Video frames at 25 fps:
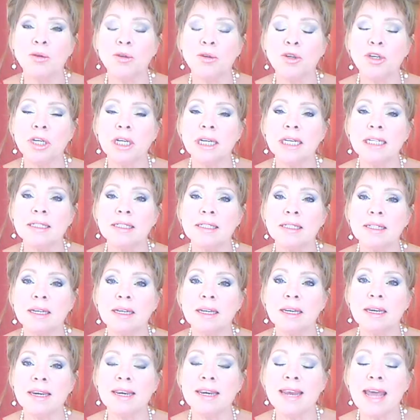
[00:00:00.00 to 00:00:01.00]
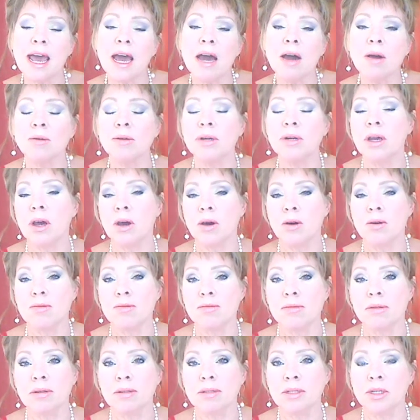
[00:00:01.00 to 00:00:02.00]
She's now
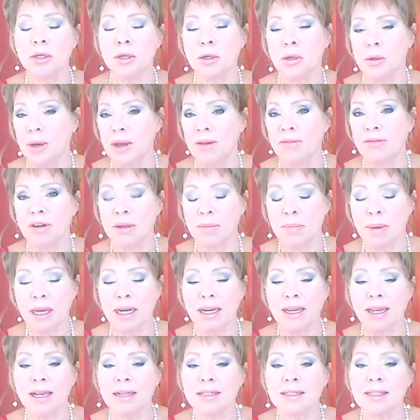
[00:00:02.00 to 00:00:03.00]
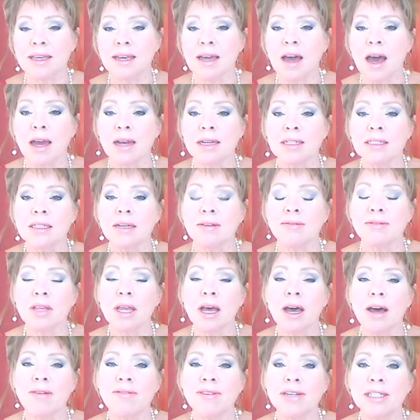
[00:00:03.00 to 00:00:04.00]
known to everybody as the goddess of
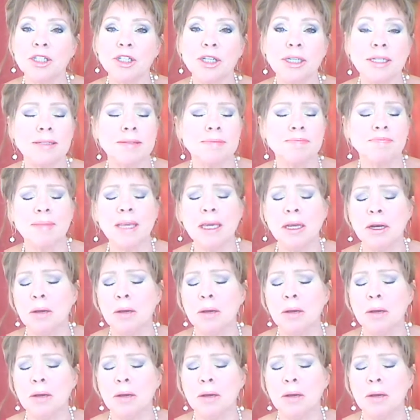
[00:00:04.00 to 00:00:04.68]
love, and she's,